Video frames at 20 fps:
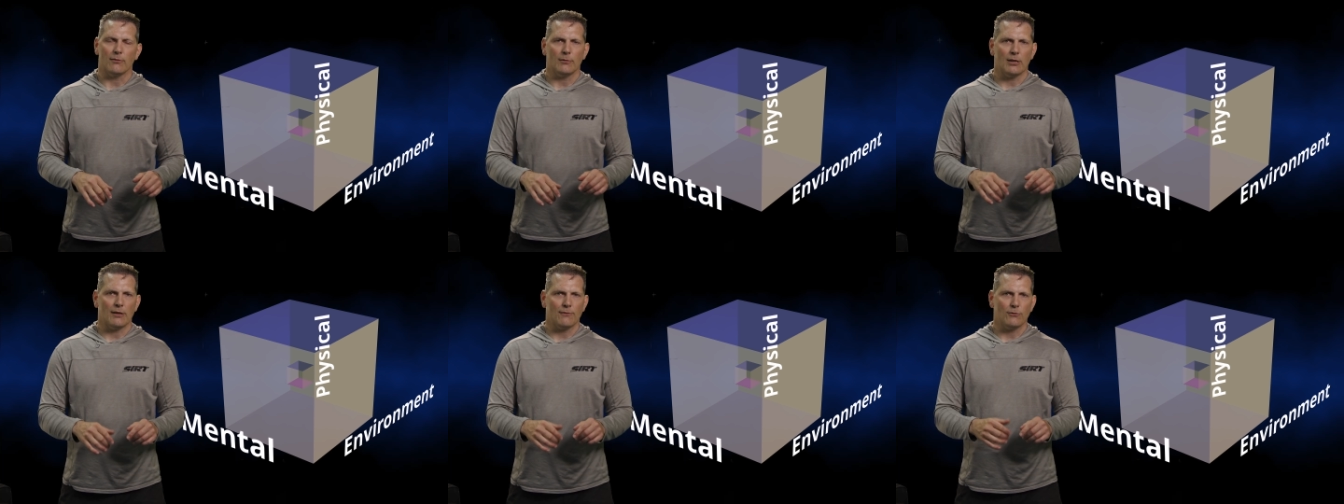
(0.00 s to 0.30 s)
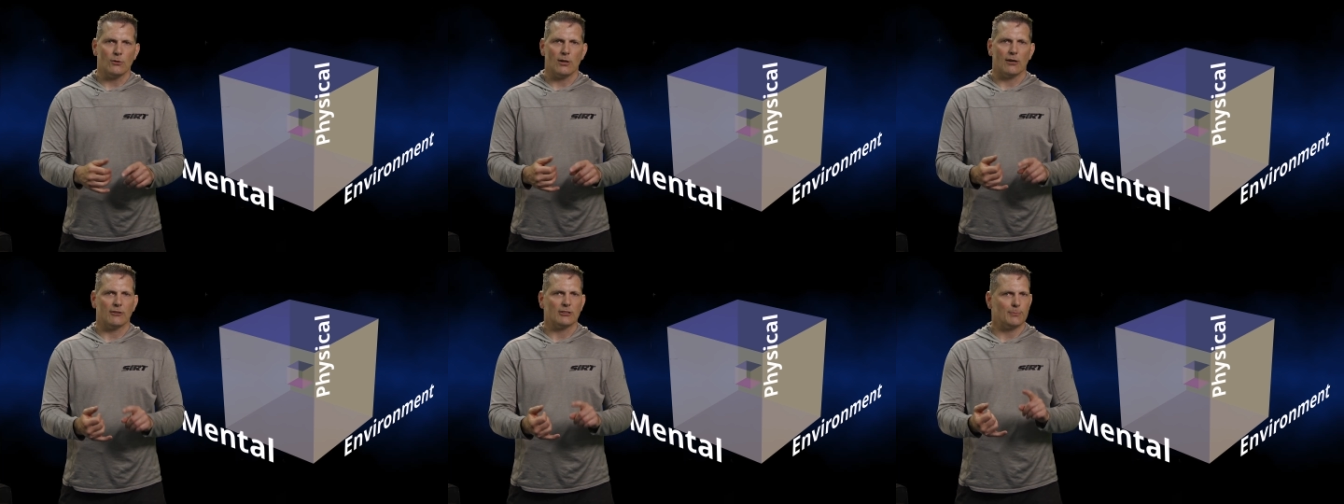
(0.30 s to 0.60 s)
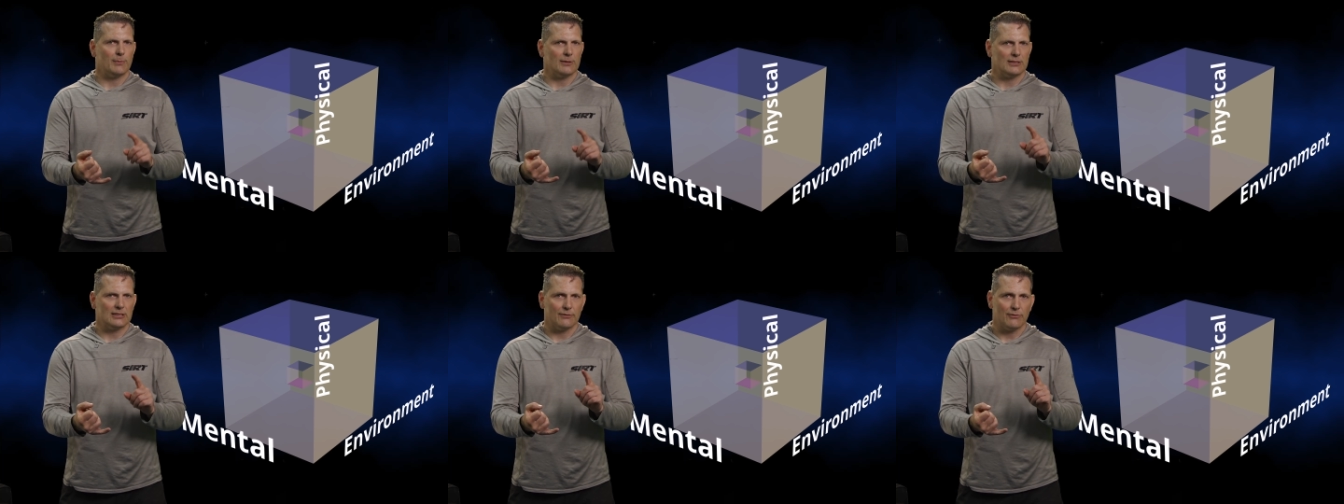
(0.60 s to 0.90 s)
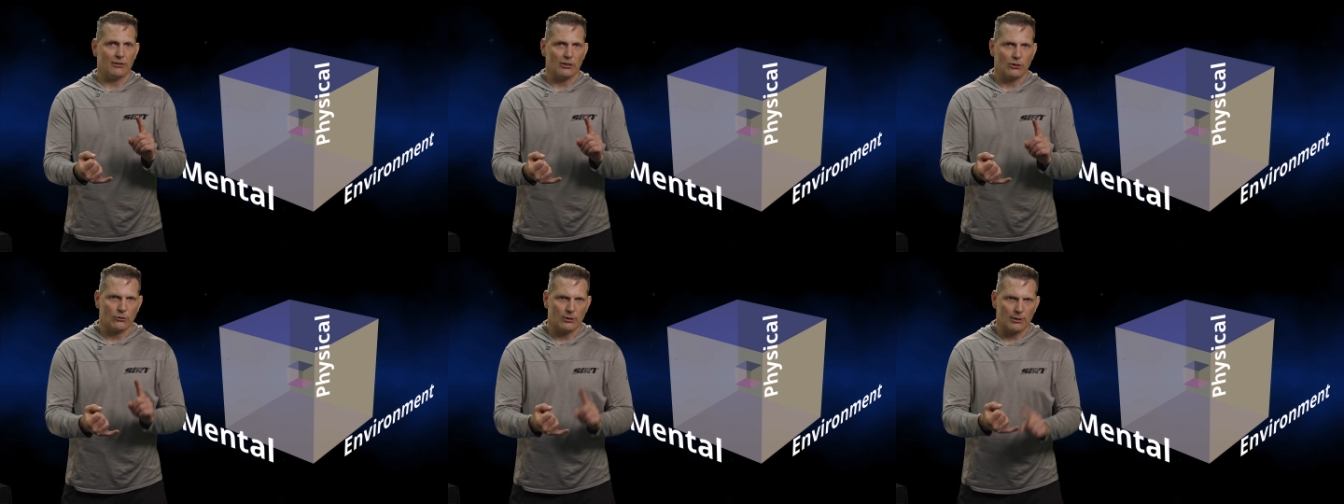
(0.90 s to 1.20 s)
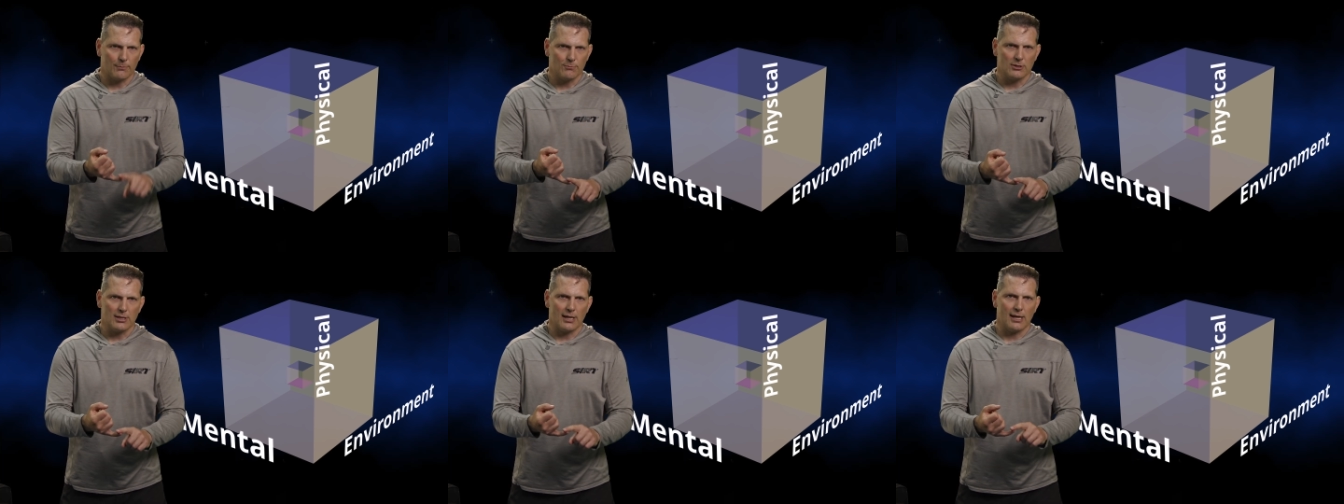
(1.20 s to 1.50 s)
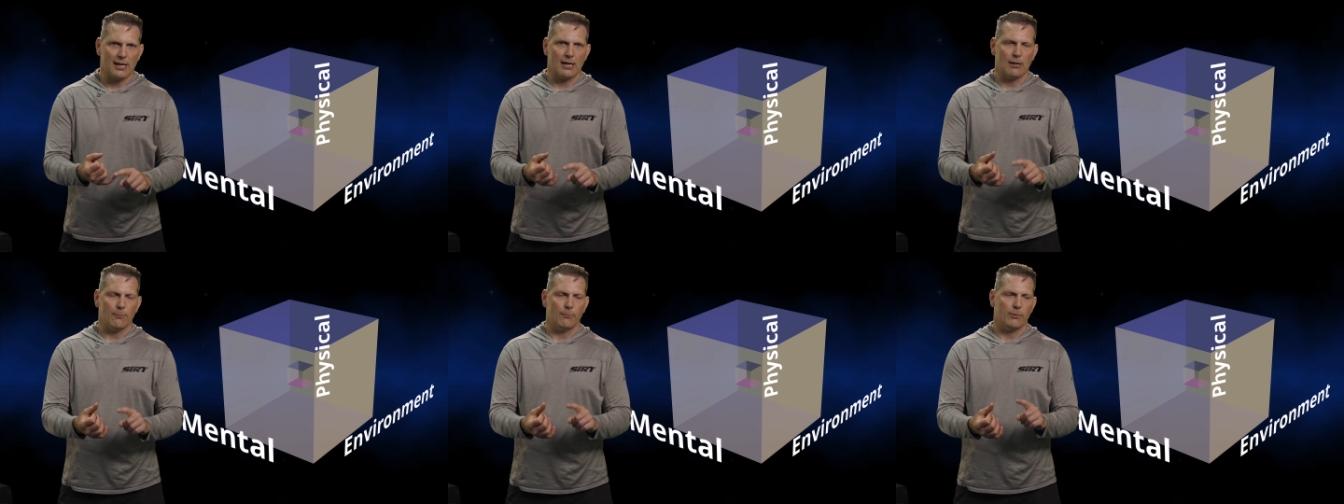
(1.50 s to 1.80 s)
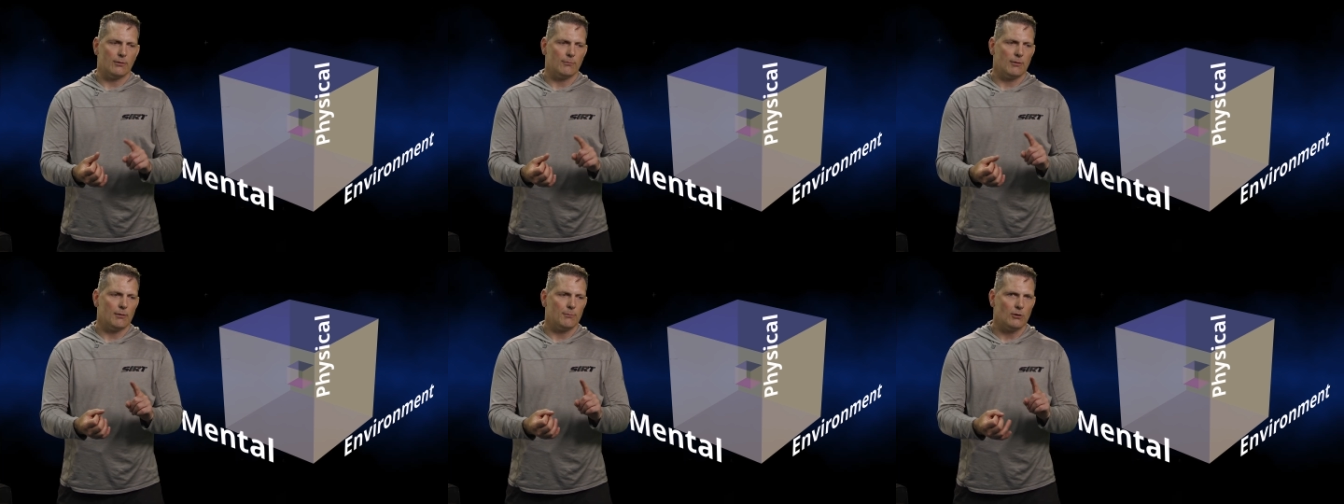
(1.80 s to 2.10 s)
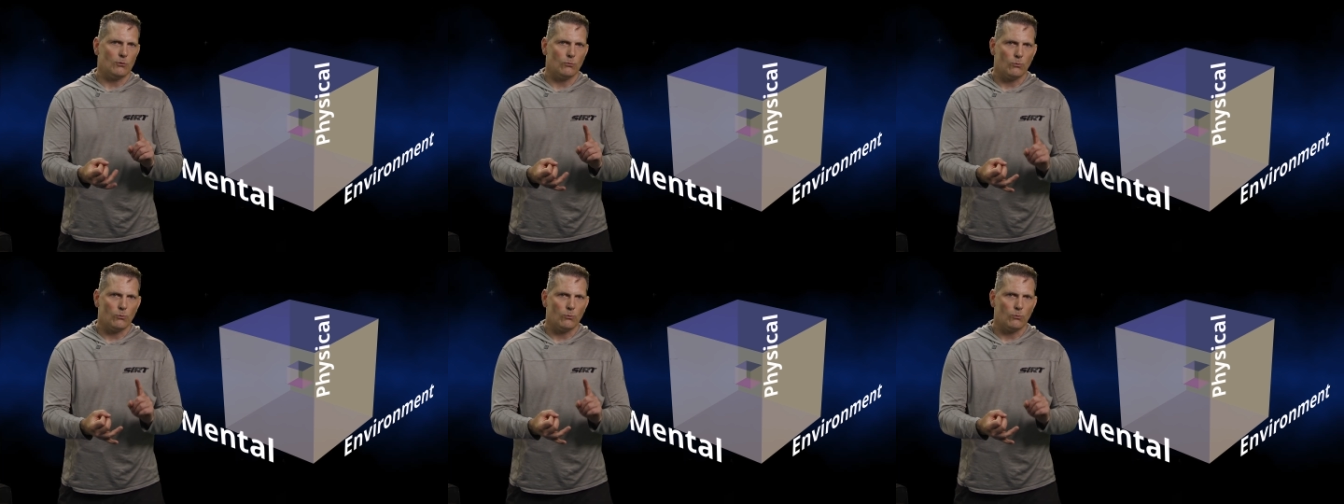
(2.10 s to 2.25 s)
If you have specific grip tape and maybe